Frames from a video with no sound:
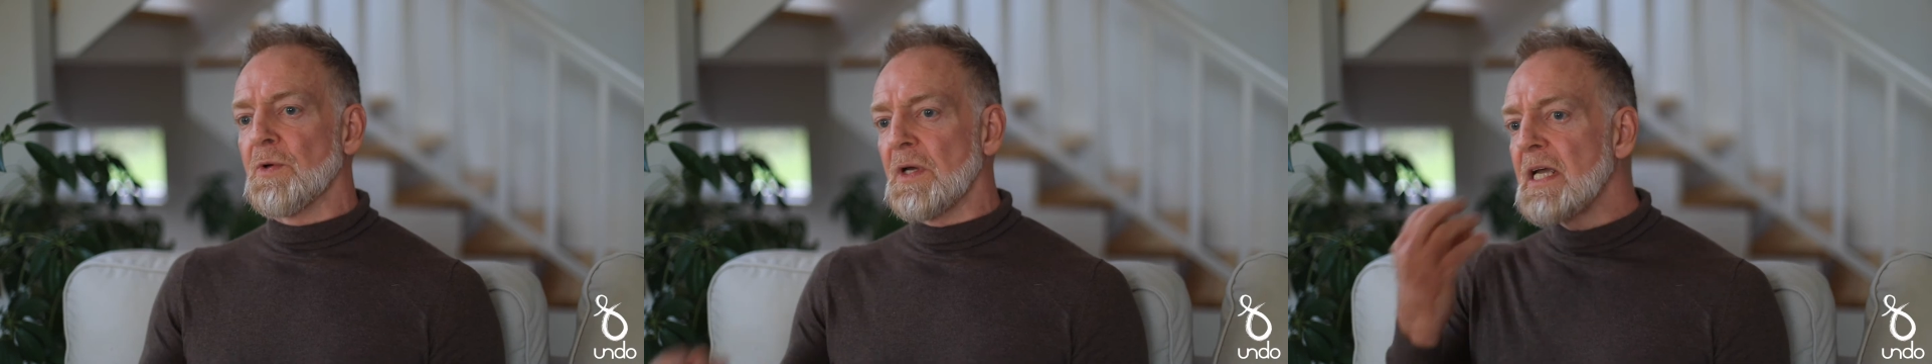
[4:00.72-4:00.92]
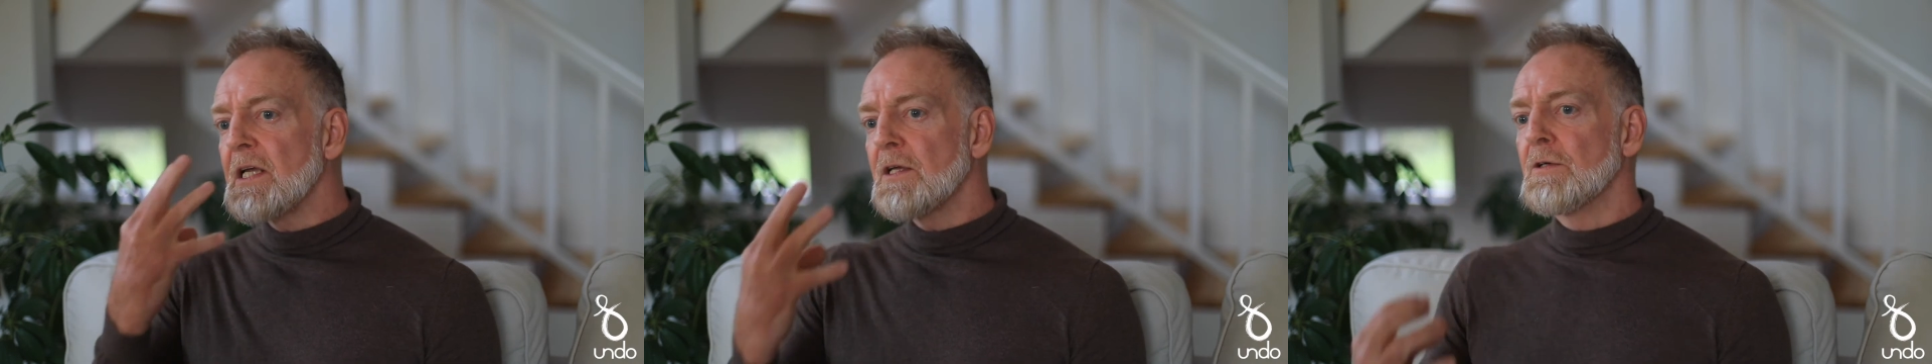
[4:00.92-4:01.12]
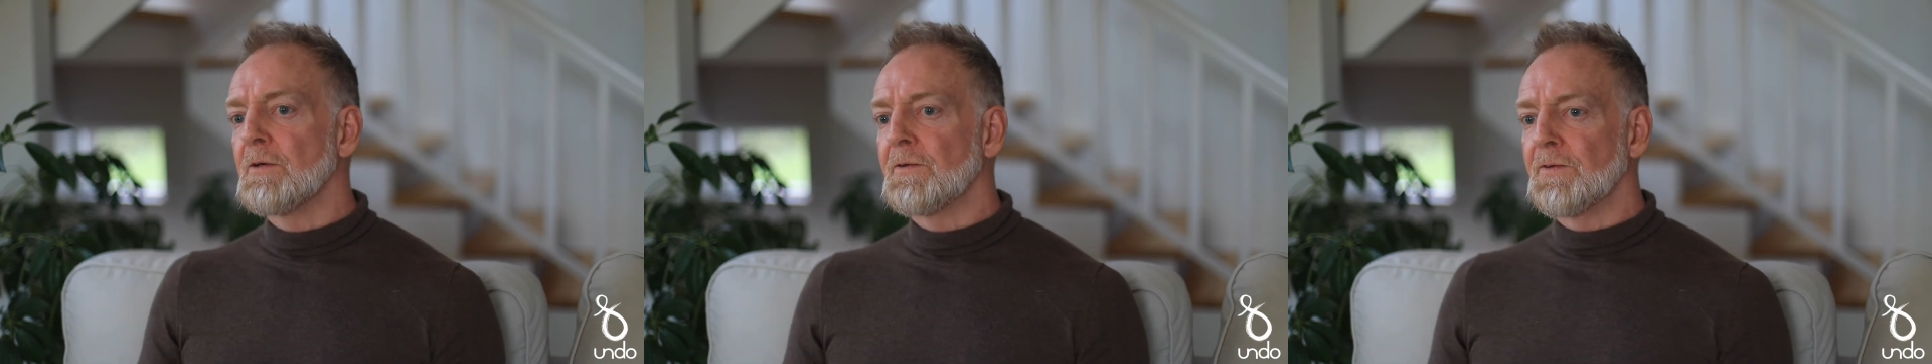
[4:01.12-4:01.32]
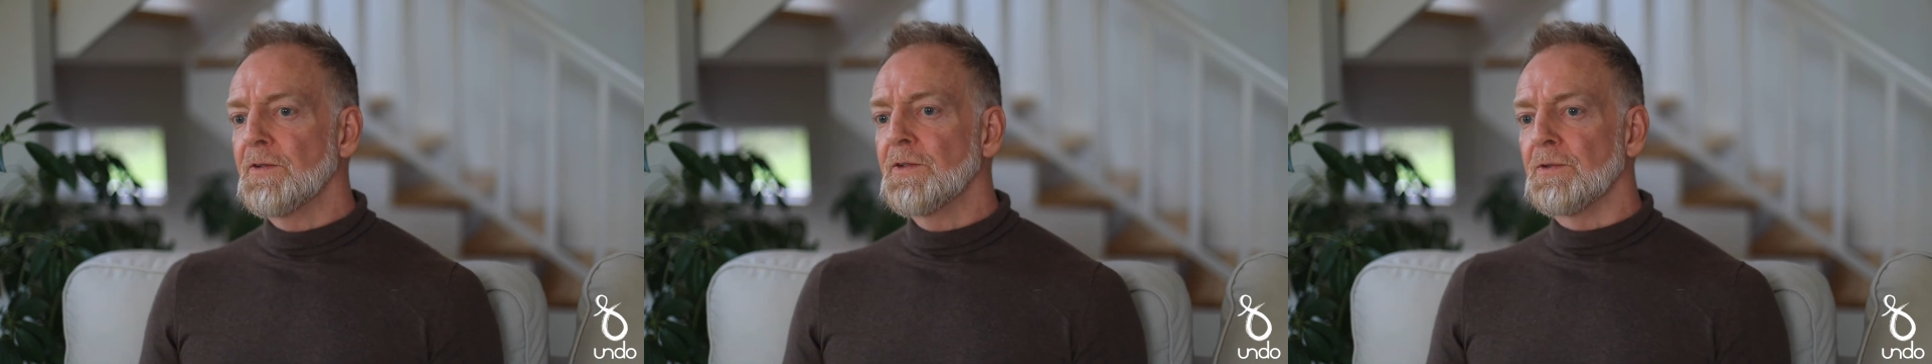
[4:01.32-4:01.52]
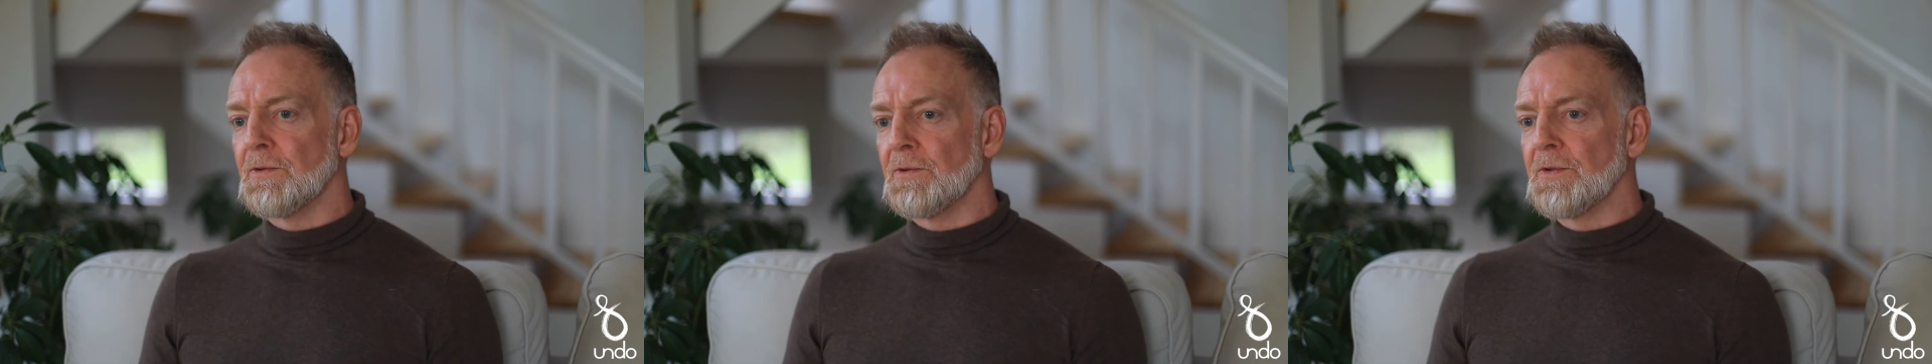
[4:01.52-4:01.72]
eat your
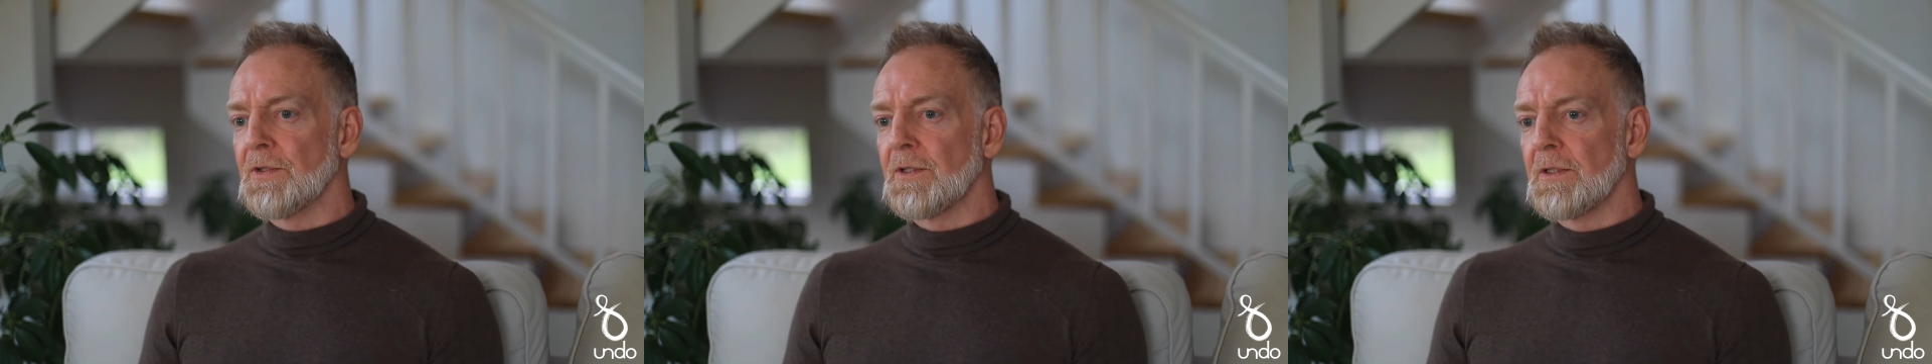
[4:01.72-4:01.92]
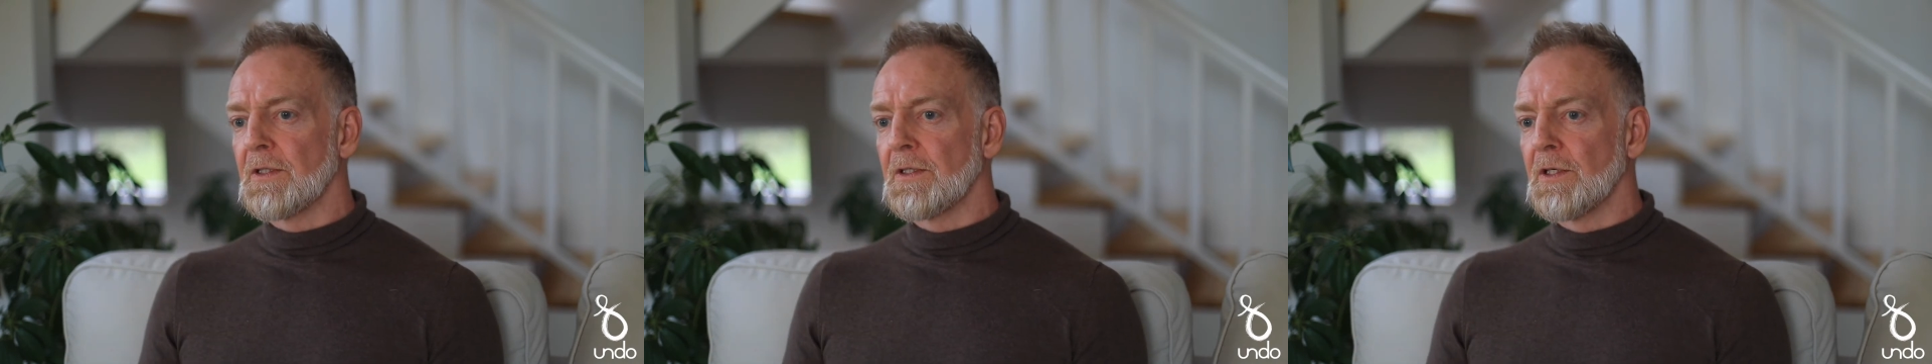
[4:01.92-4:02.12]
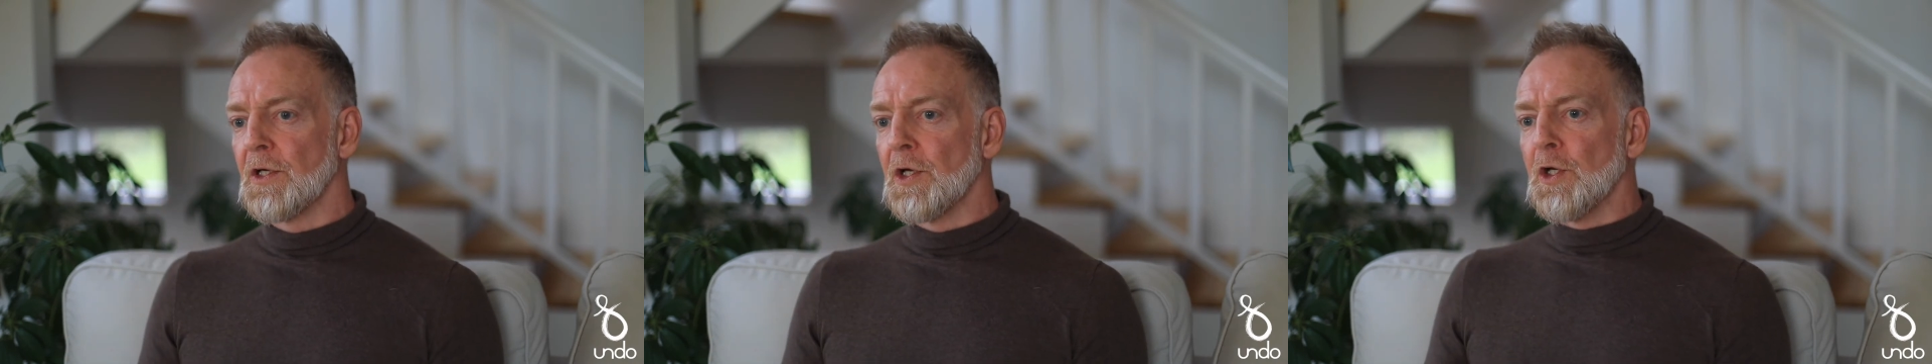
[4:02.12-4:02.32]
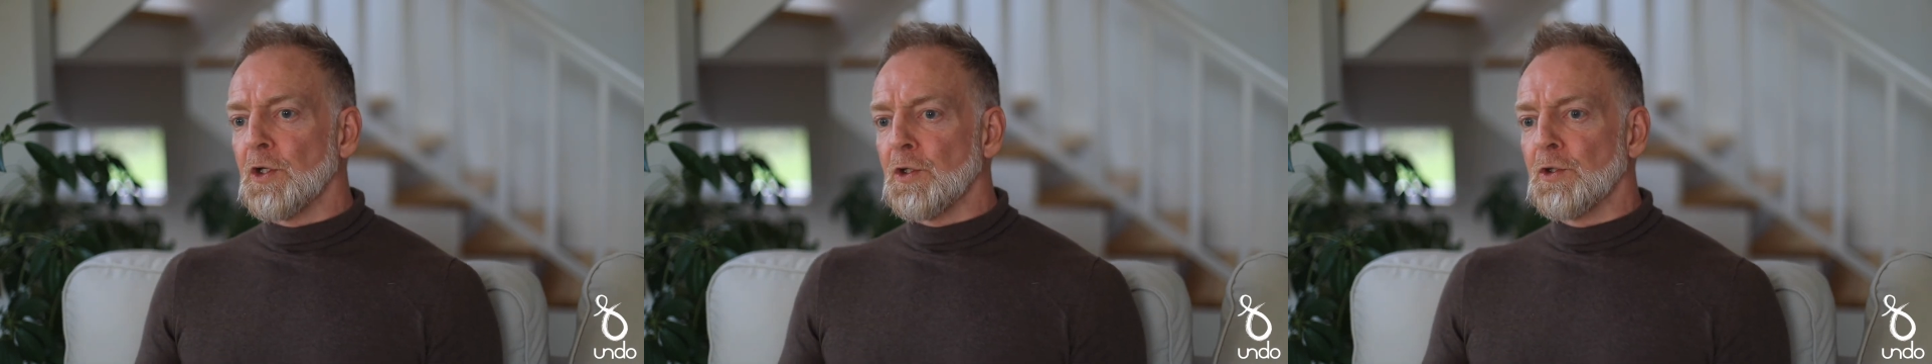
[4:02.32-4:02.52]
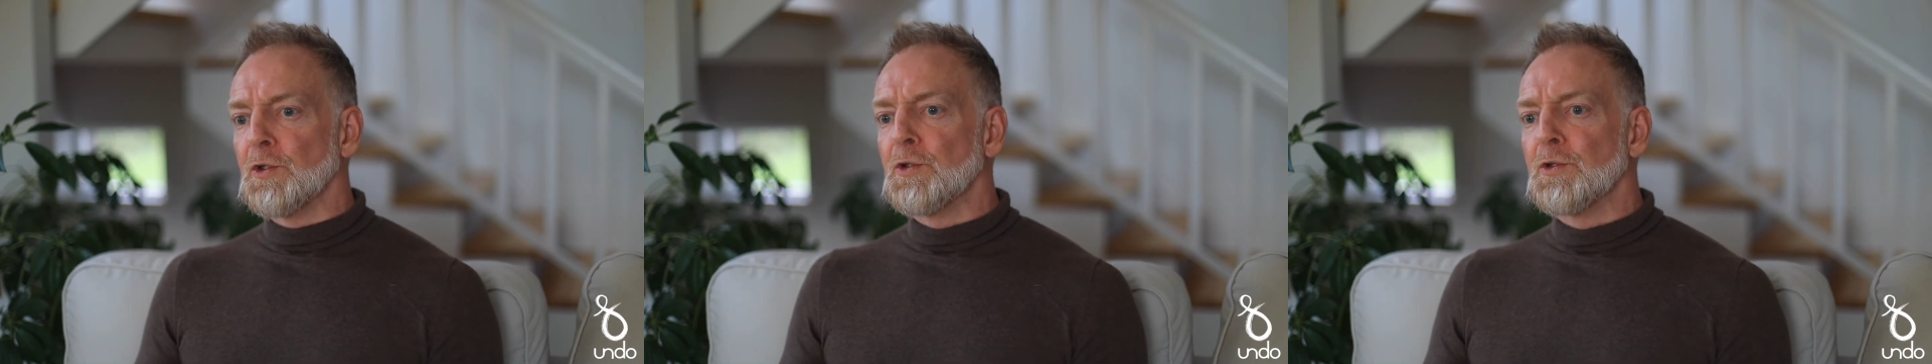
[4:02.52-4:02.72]
food,
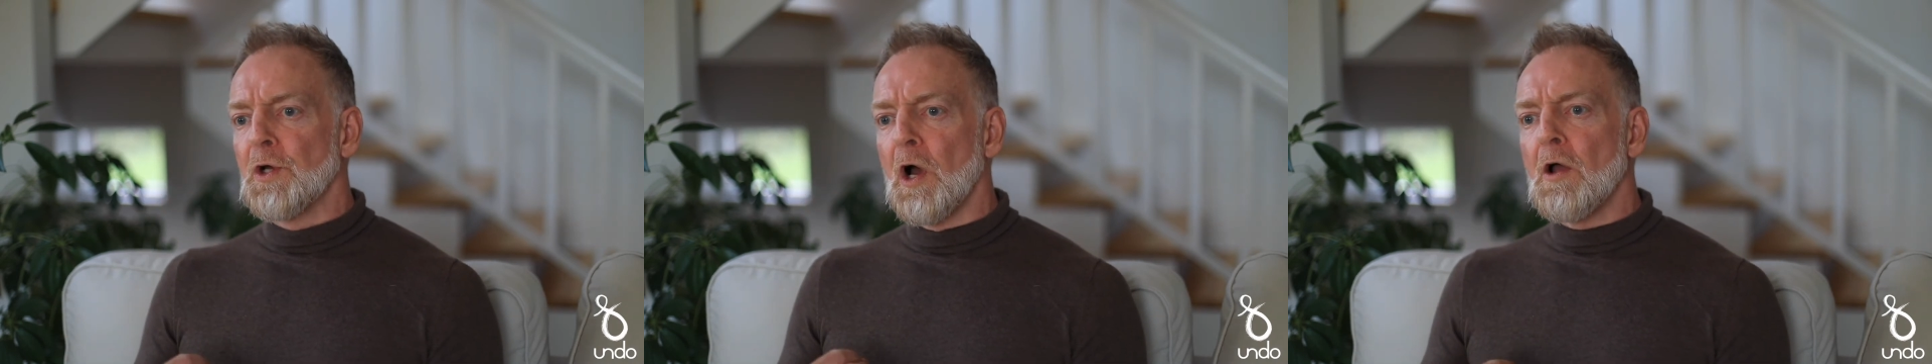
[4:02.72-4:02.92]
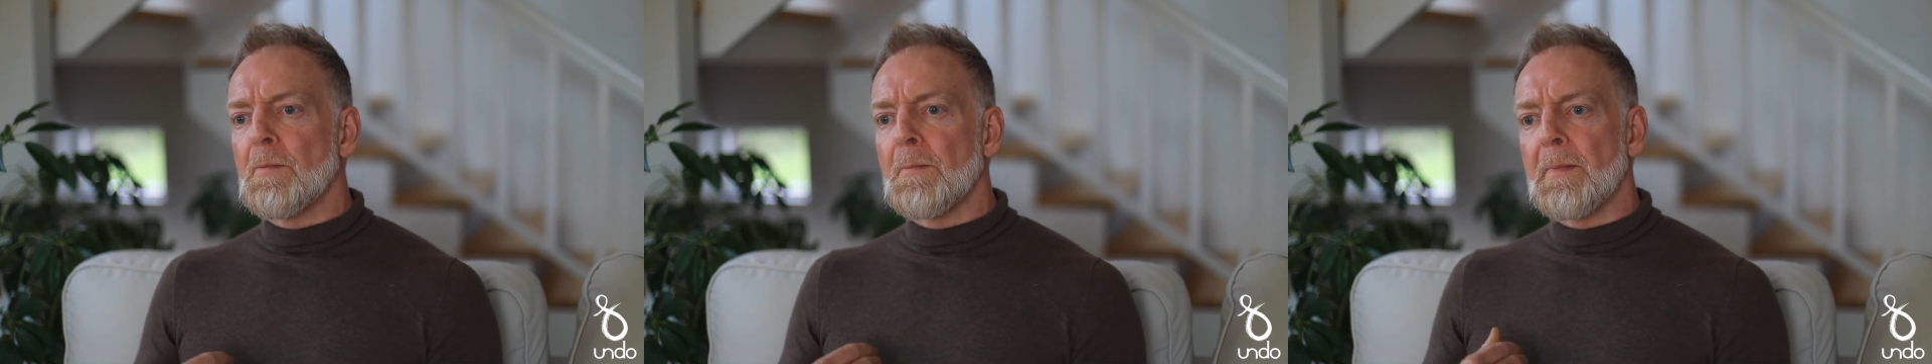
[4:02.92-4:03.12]
you don't